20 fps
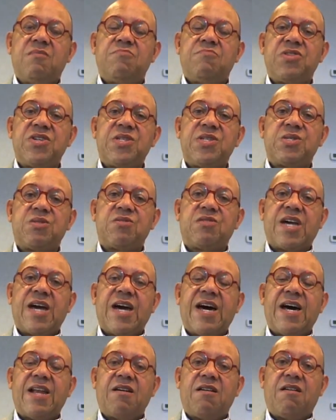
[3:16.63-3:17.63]
please look
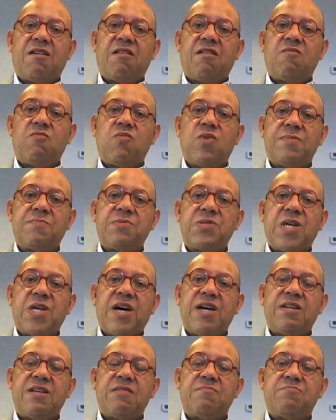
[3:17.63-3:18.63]
at our
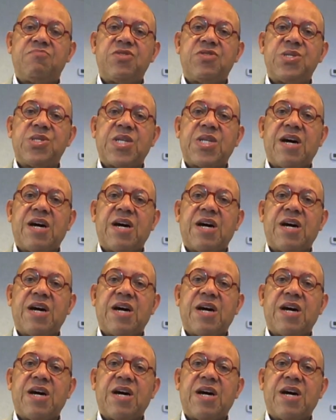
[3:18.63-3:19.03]
website and please